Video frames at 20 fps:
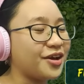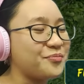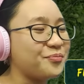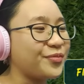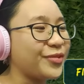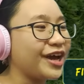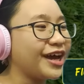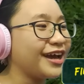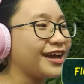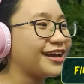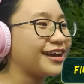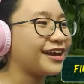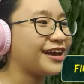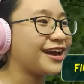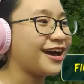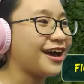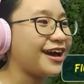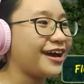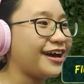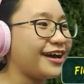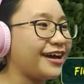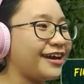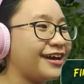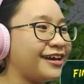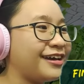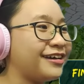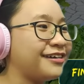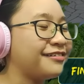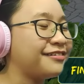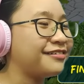I'm back,
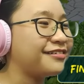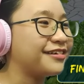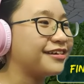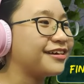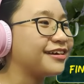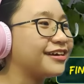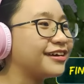guys.